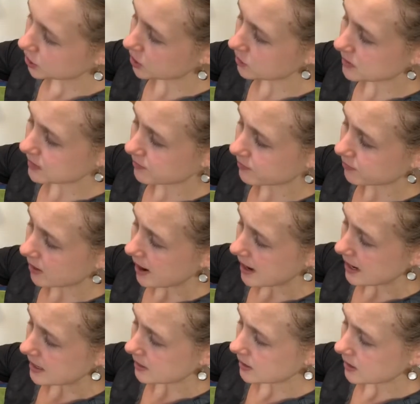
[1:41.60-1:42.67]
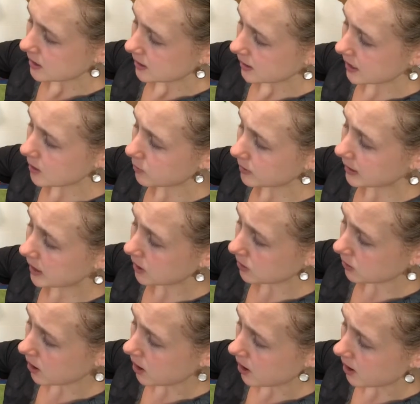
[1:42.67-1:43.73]
was afraid that he would kill
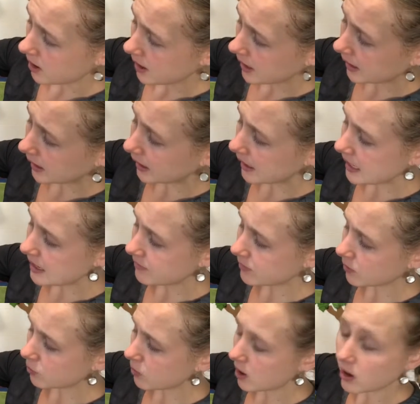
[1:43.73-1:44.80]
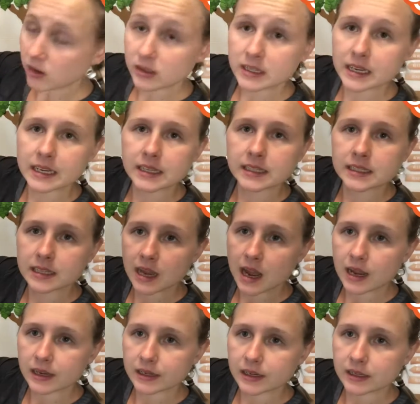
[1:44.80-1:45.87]
her and leave the world in
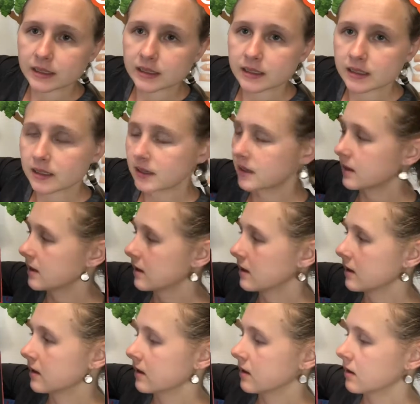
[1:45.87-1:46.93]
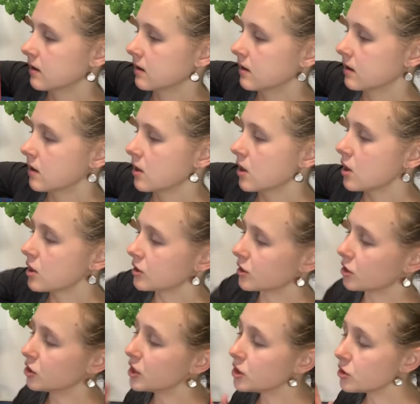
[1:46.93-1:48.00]
darkness. So
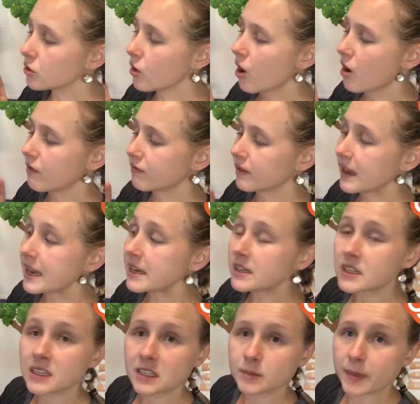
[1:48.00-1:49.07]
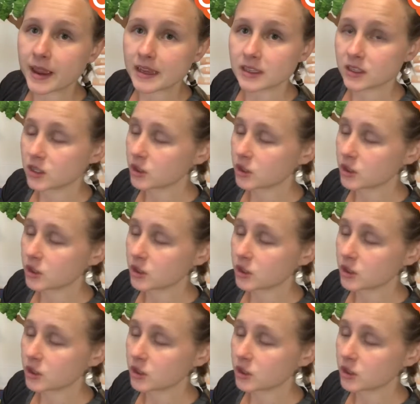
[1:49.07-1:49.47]
she took off into space to